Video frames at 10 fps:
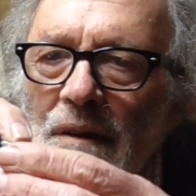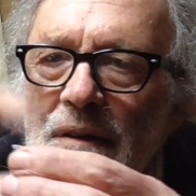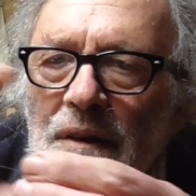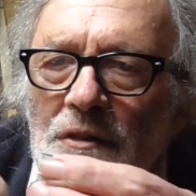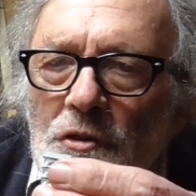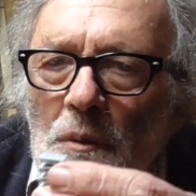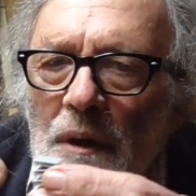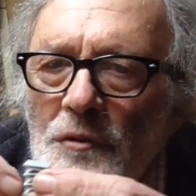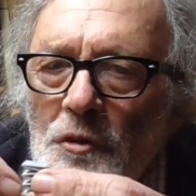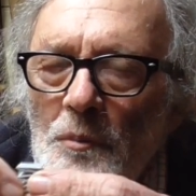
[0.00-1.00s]
Okay, so
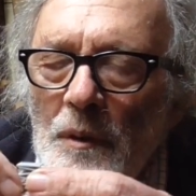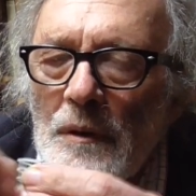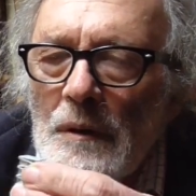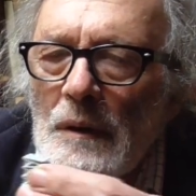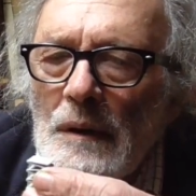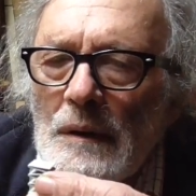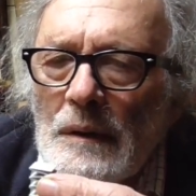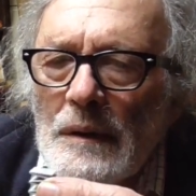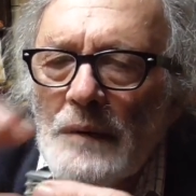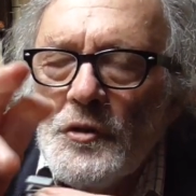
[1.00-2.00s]
we'll have some
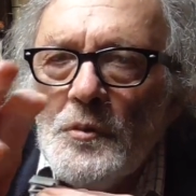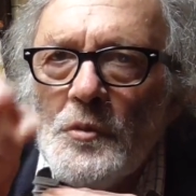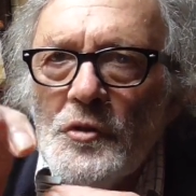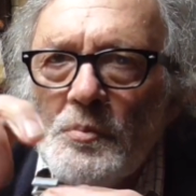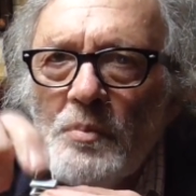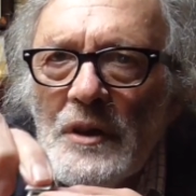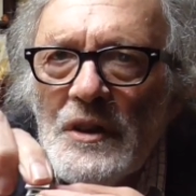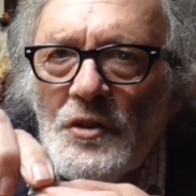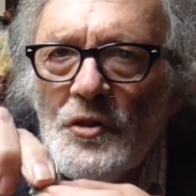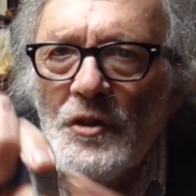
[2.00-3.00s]

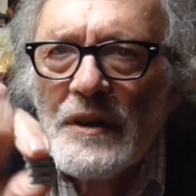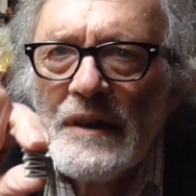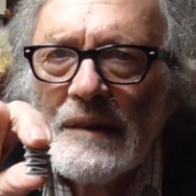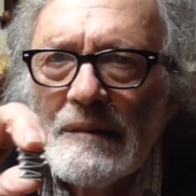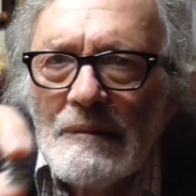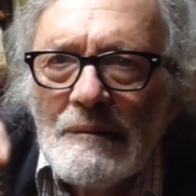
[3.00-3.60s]
springs on it.